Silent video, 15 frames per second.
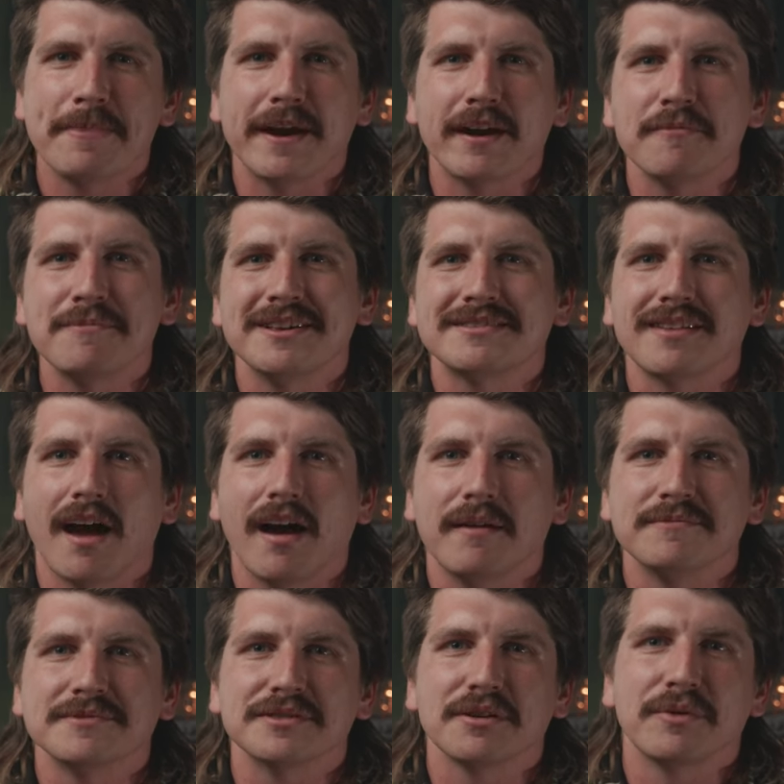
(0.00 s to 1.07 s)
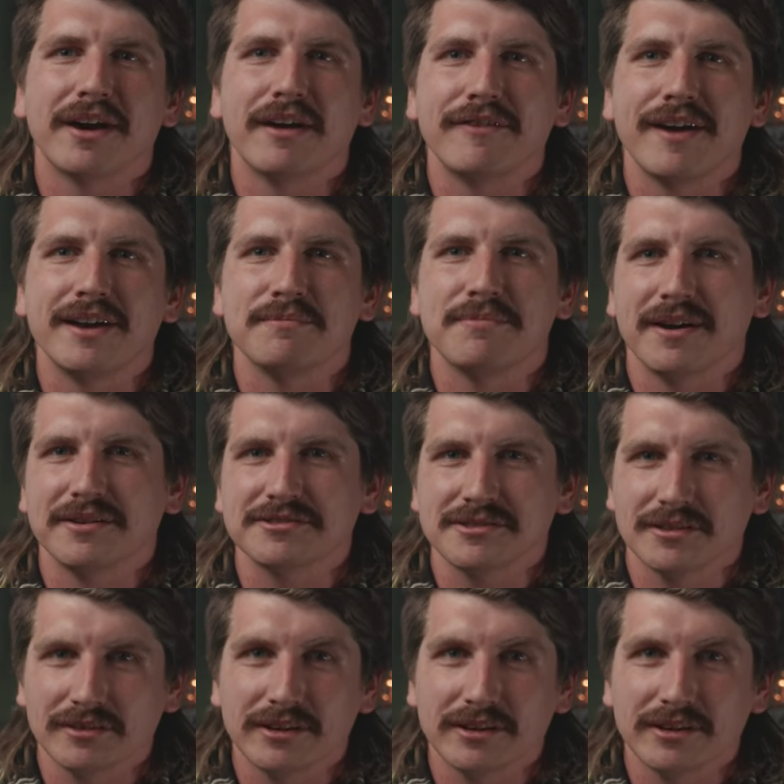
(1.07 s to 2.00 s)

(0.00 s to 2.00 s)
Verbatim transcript: There have been times where I've had to post,